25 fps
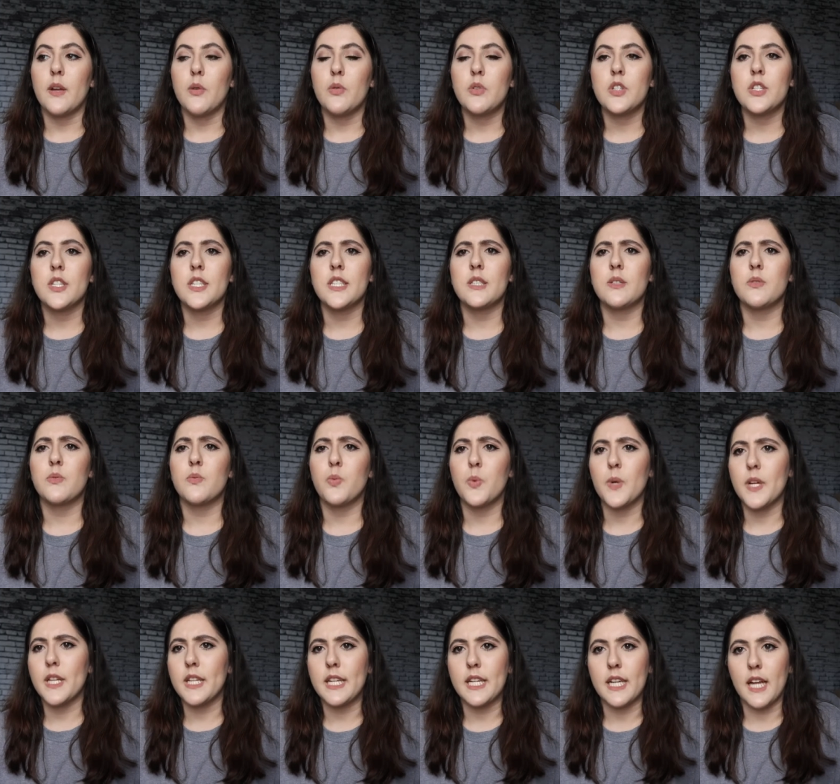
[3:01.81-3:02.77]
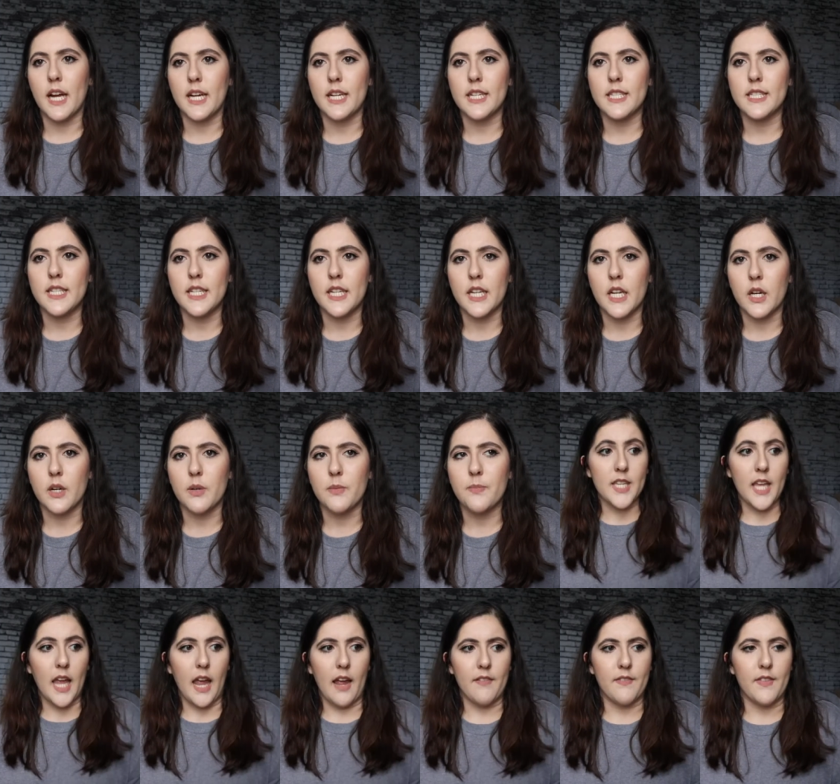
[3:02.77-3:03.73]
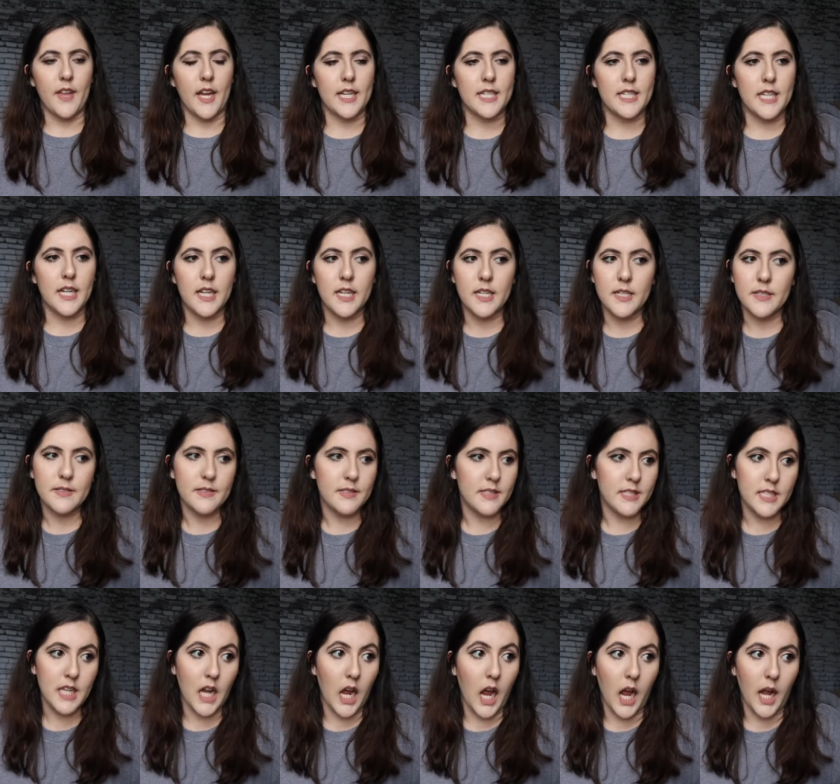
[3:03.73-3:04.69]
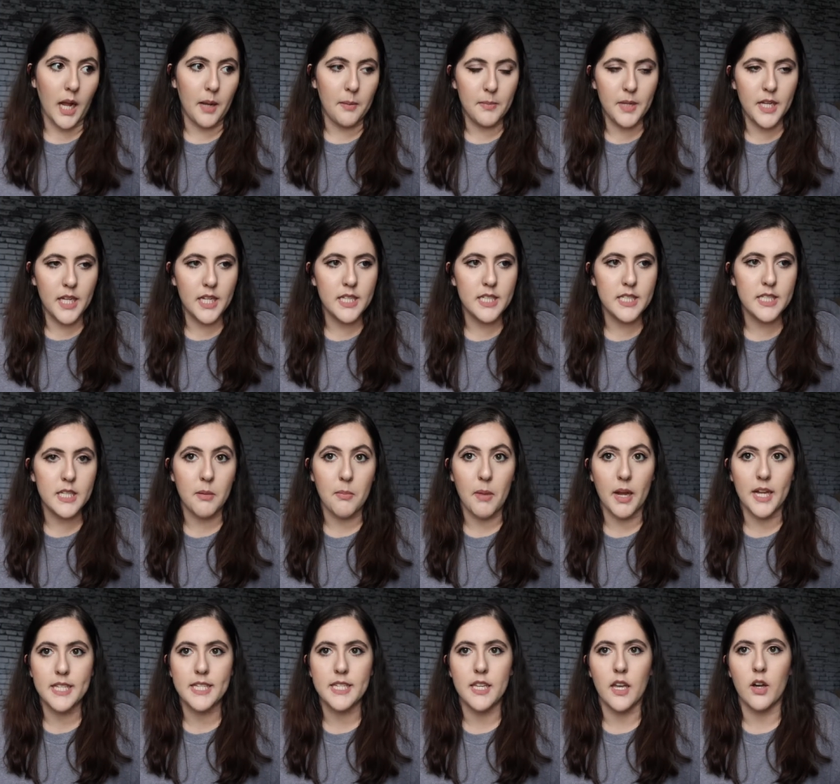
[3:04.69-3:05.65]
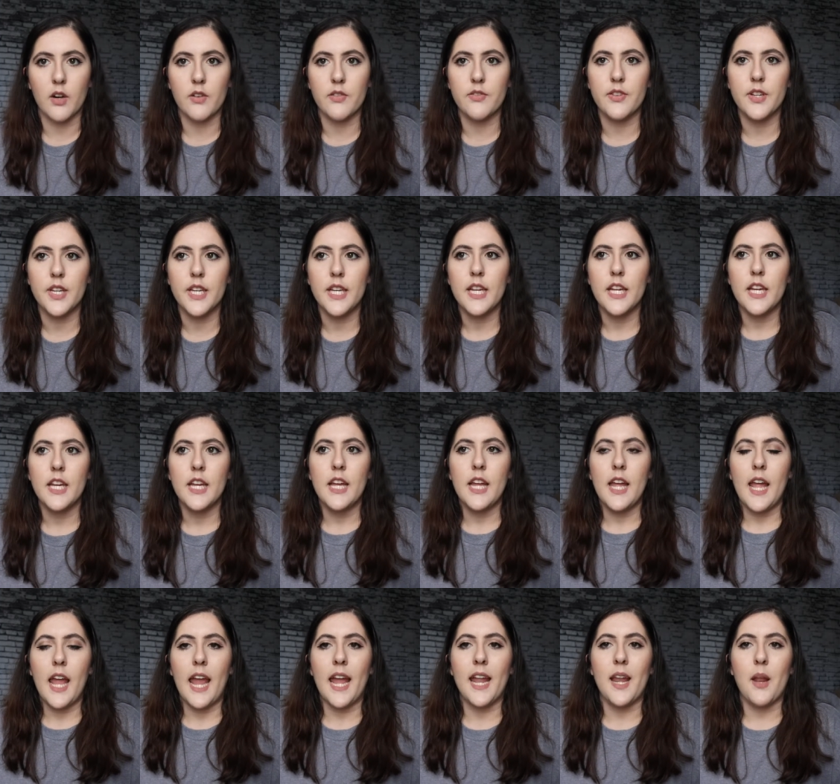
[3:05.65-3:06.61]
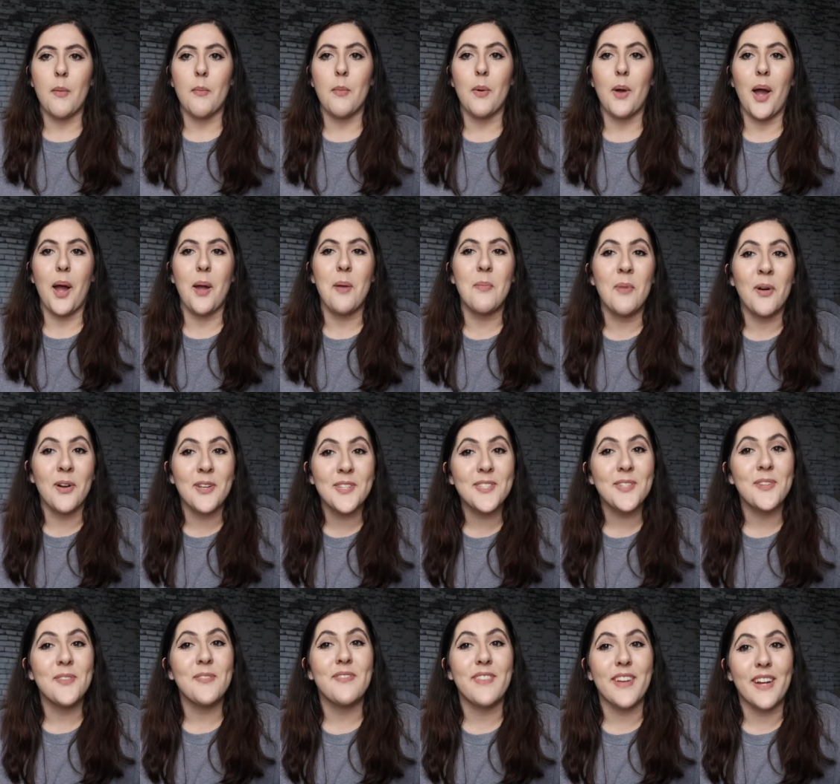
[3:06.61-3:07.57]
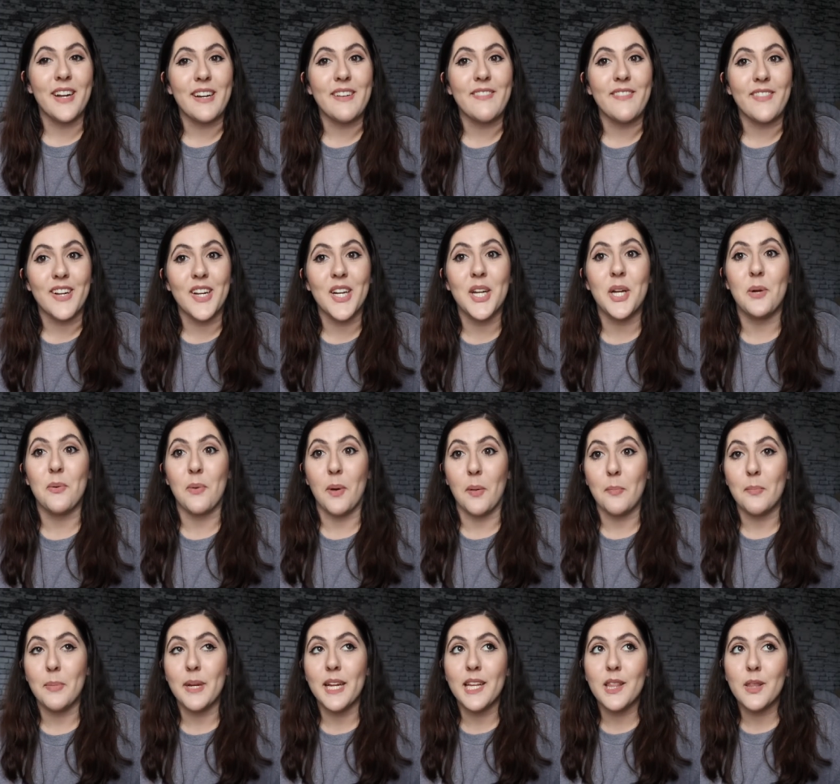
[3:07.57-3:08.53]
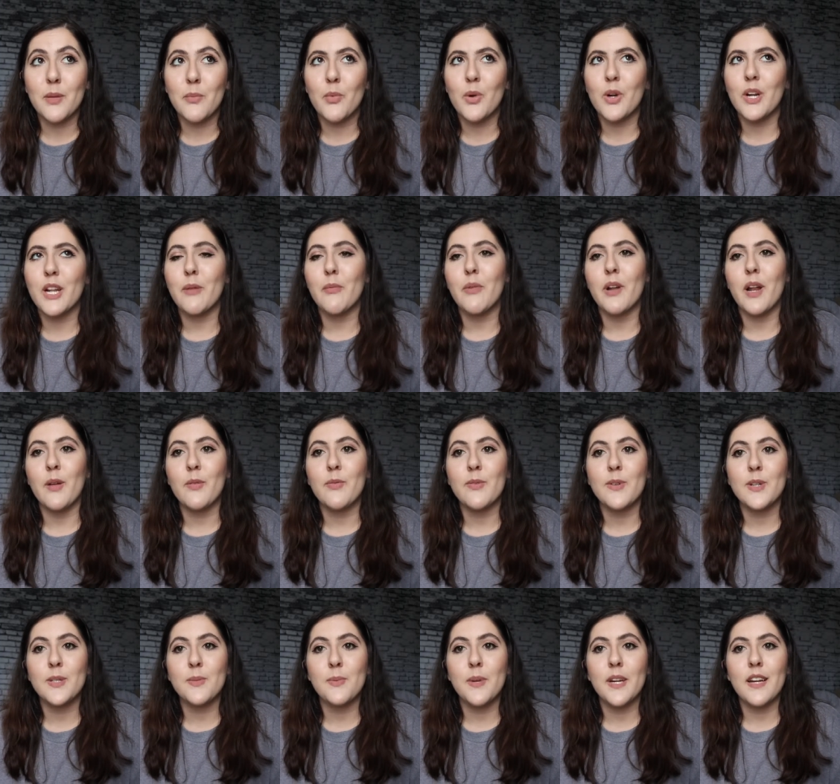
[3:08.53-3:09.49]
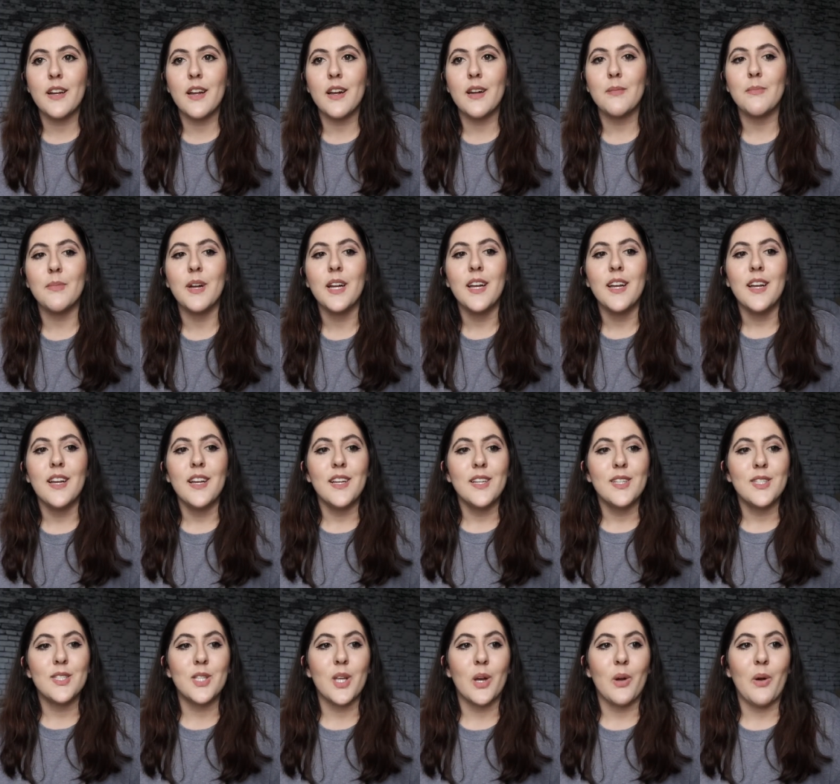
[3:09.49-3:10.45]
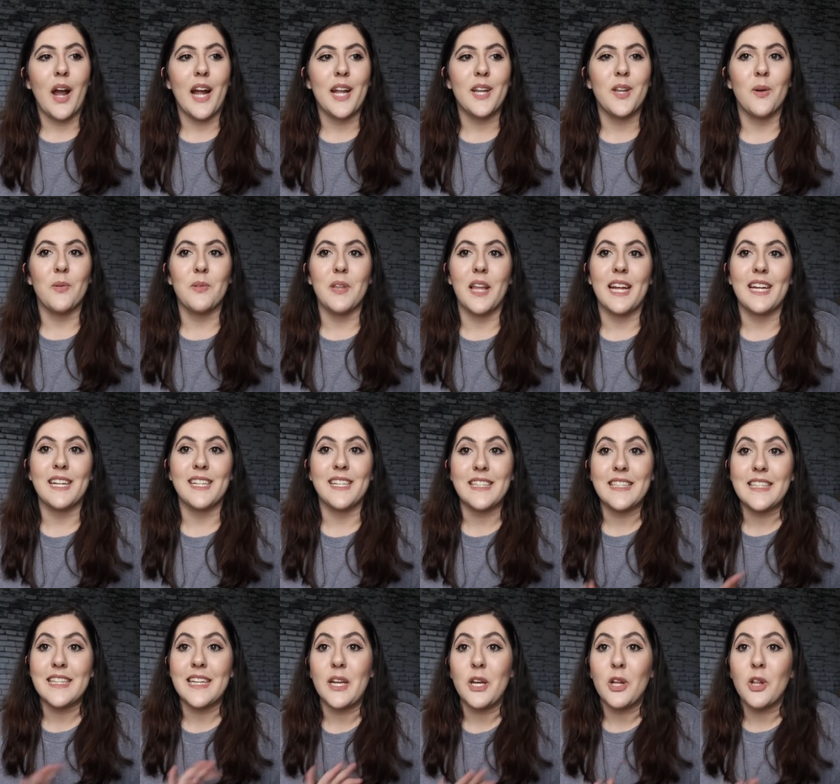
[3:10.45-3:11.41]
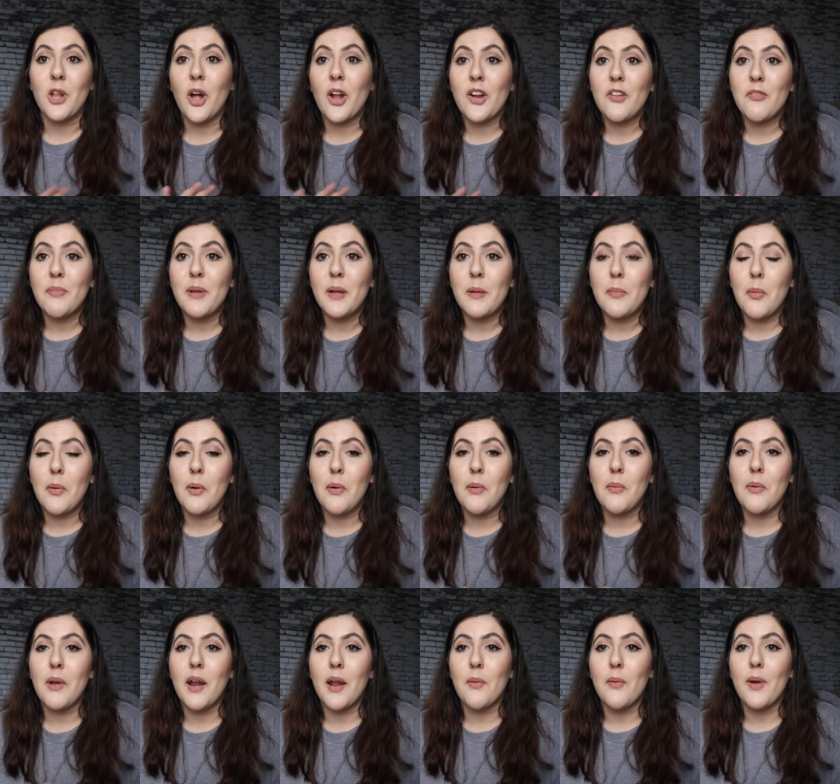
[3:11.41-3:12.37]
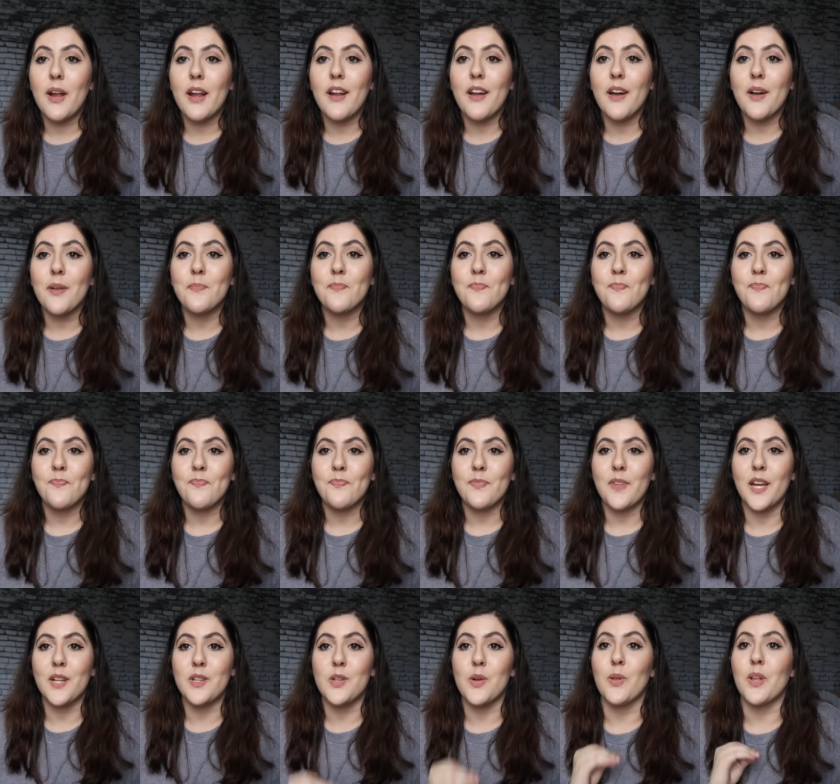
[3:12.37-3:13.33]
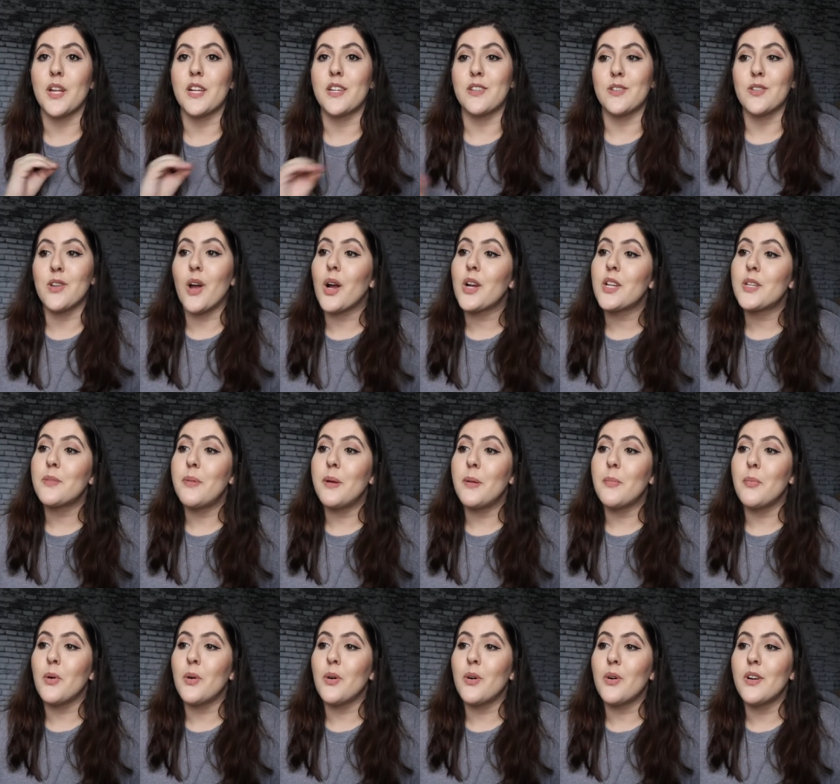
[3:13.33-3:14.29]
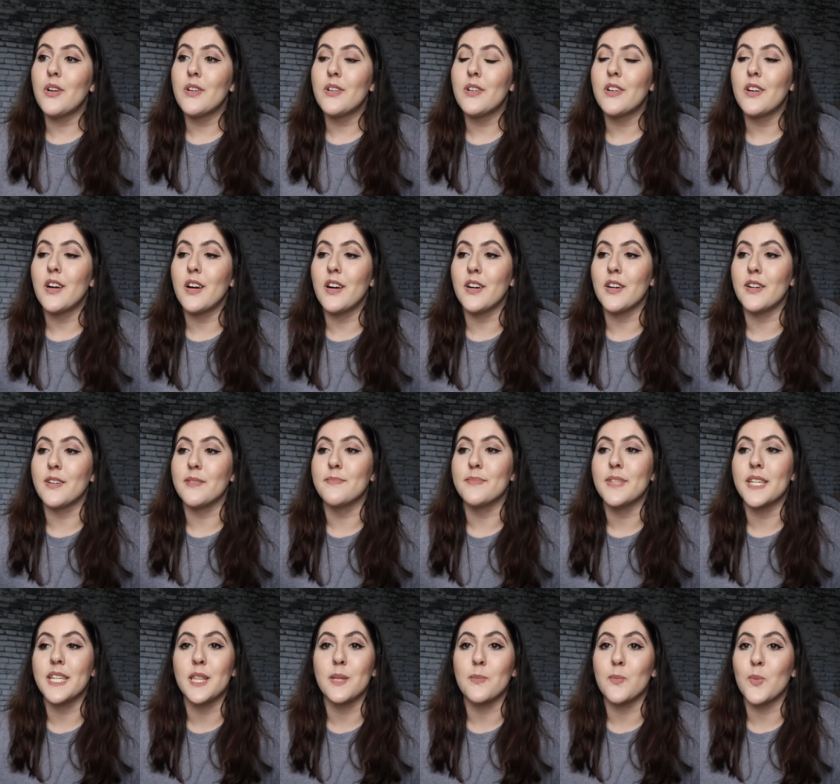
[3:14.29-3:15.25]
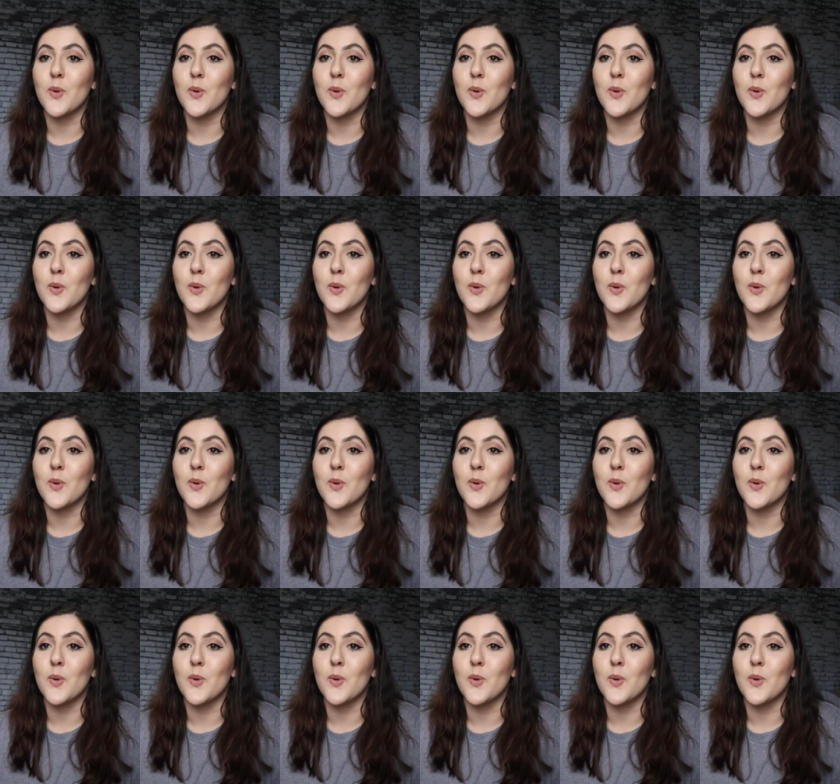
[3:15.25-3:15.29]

it was just really nice, you know, to have that time to myself. And I'm also very, very grumpy in the morning when I first wake up. So I don't like to see a lot of people when I wake up. I don't like to talk to people um, in the